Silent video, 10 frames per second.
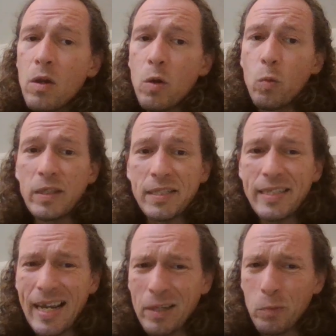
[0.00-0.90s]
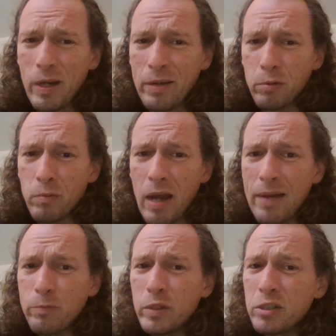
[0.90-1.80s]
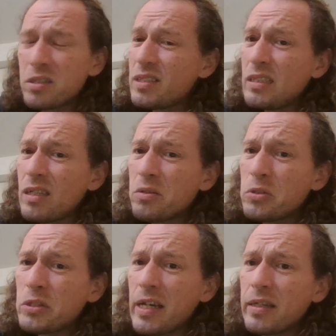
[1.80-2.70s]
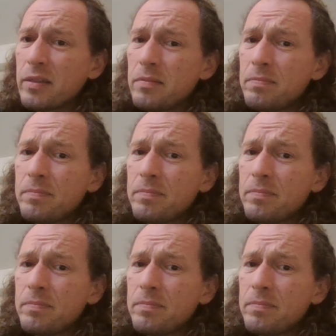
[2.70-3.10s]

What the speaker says: When the second wave arrived, we just didn't understand.